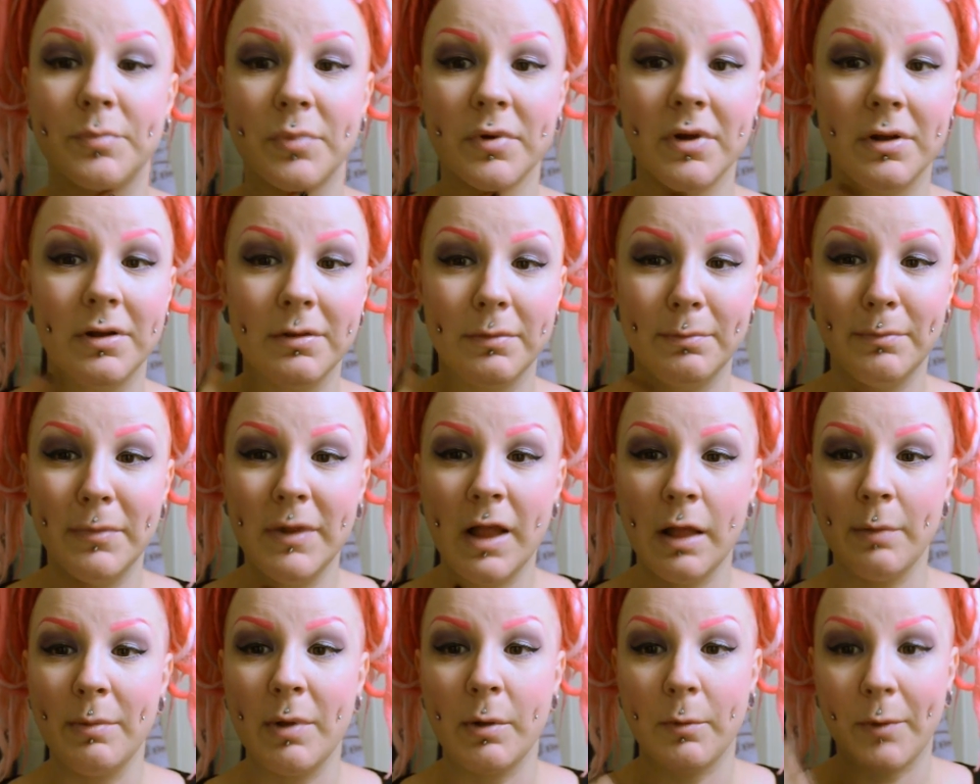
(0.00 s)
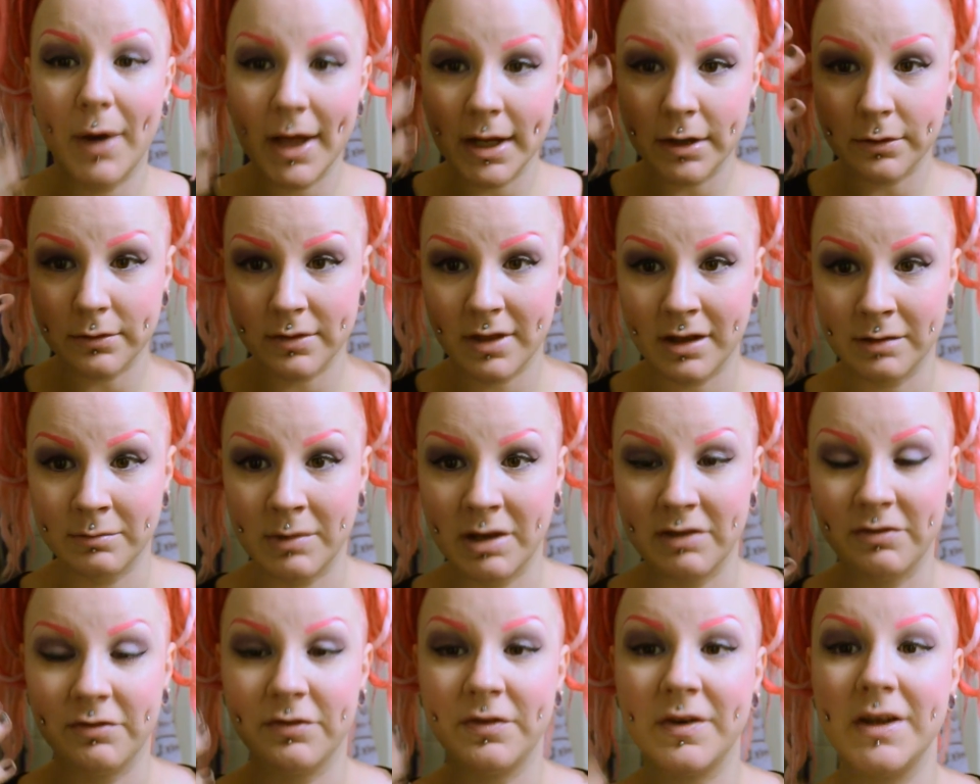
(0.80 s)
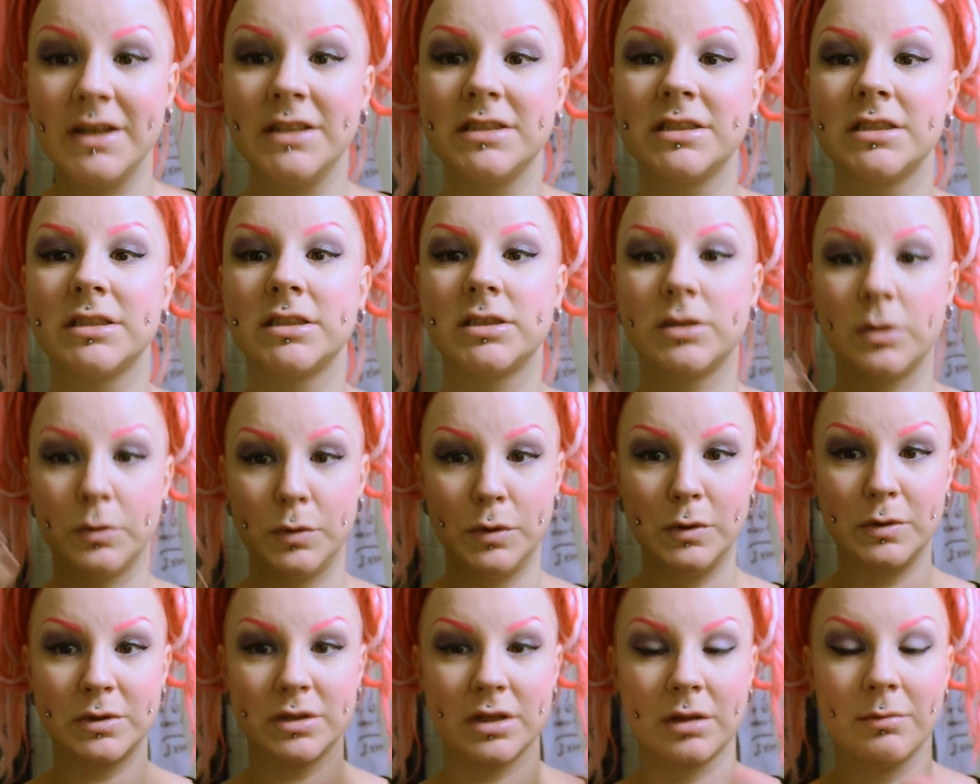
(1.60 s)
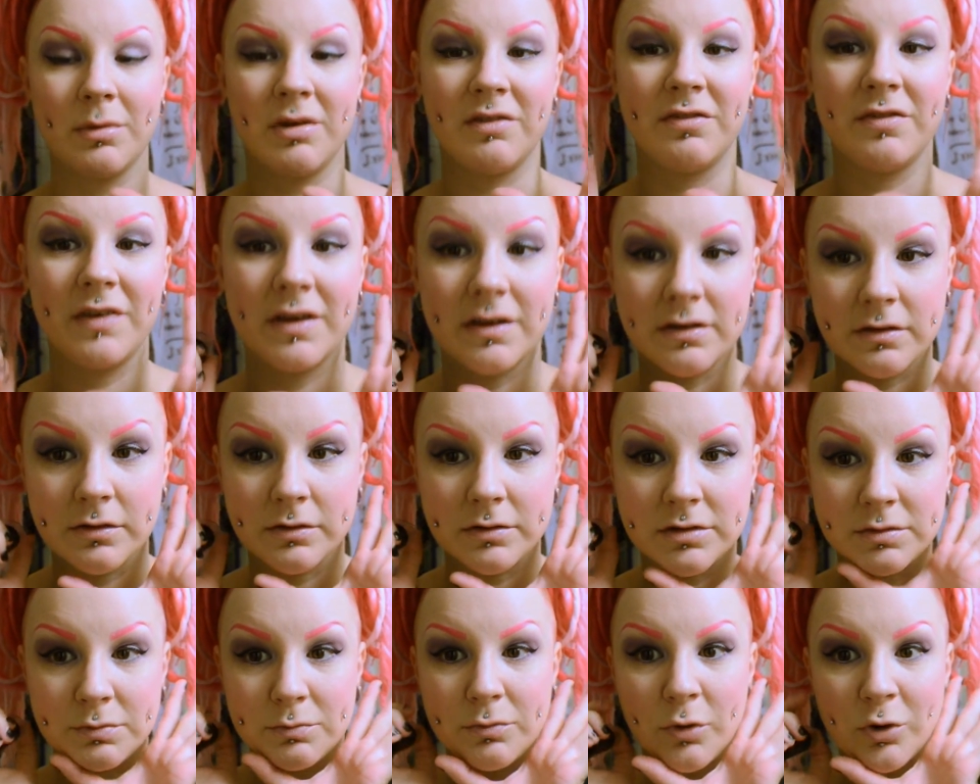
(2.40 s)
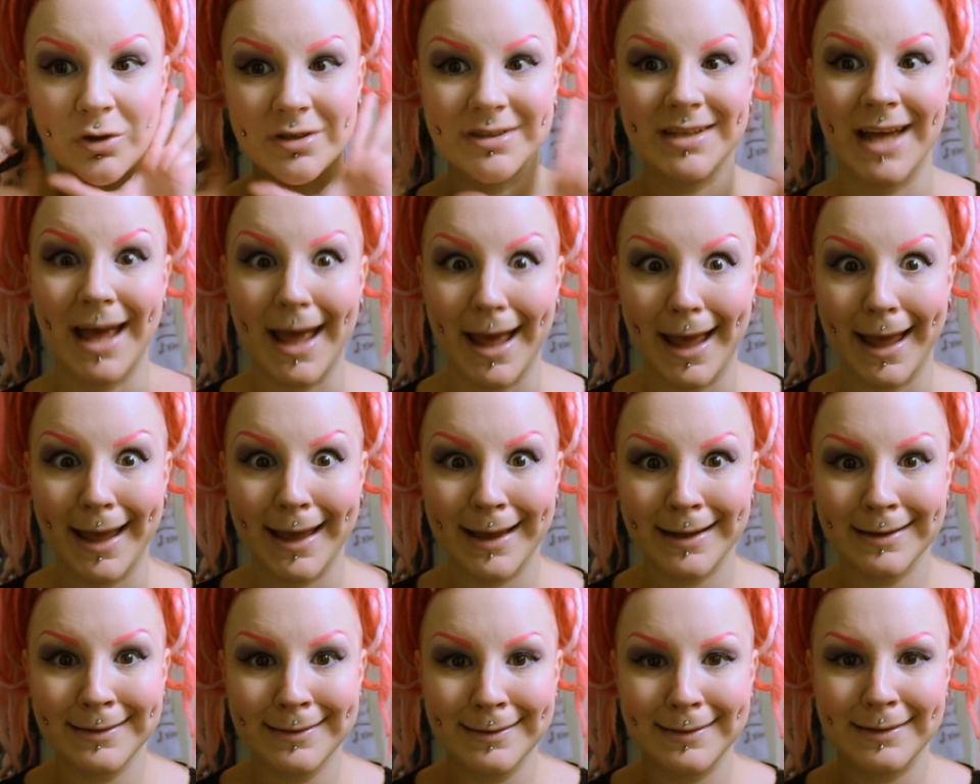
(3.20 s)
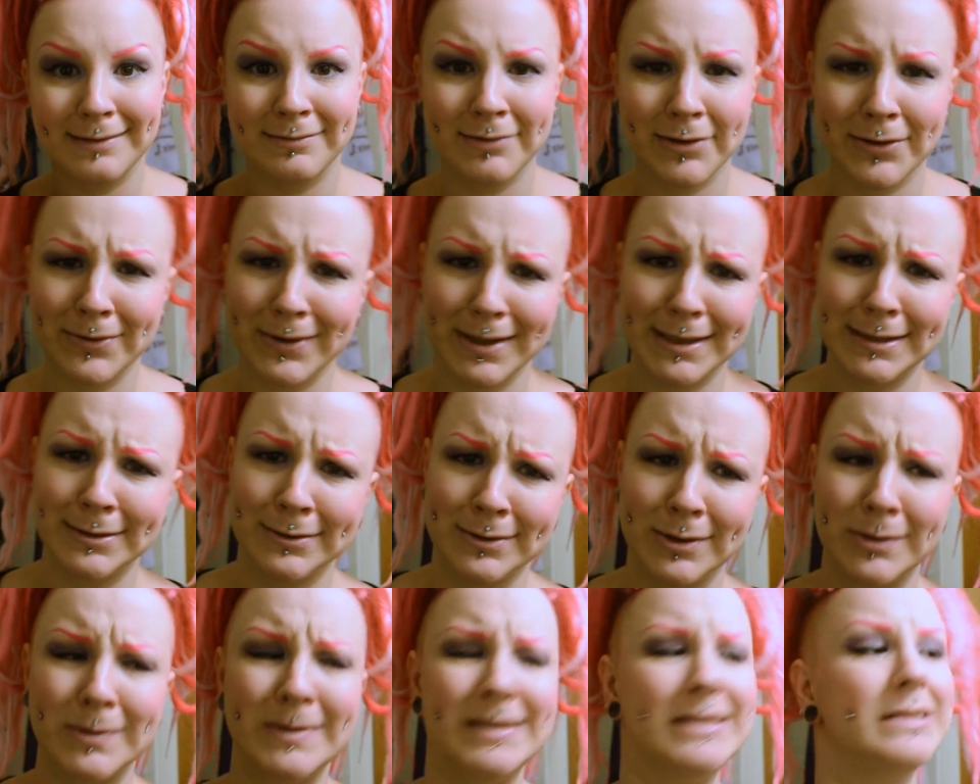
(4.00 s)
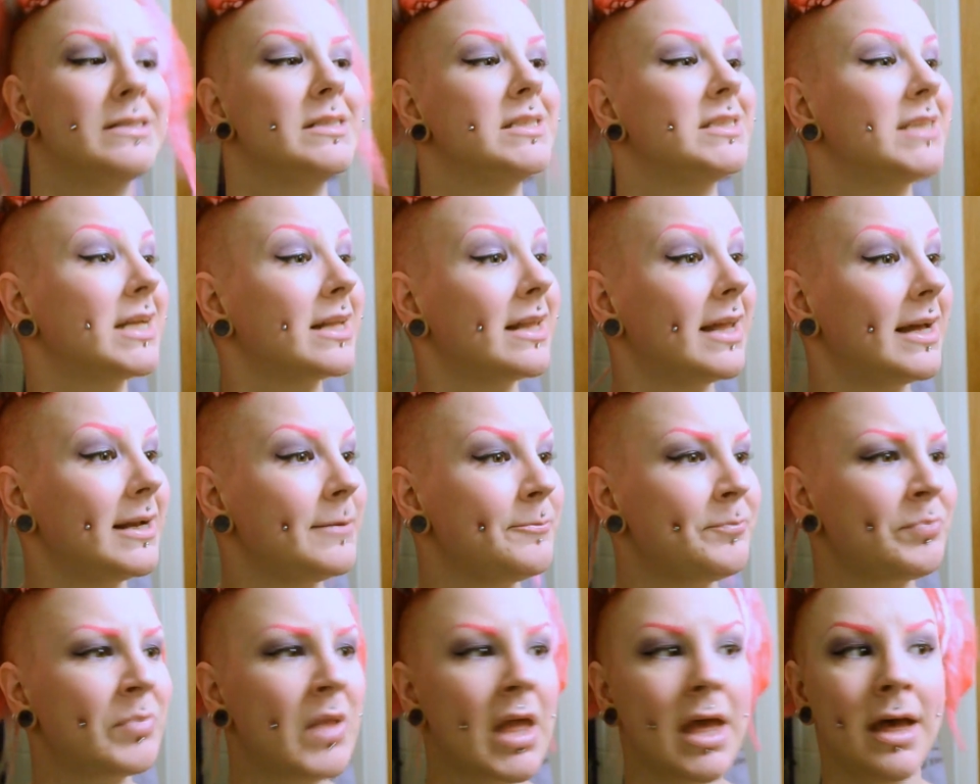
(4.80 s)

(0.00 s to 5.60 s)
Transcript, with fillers: a little bit whiter than my face, so usually my face looks more tanned, even though I don't go into the sunlight.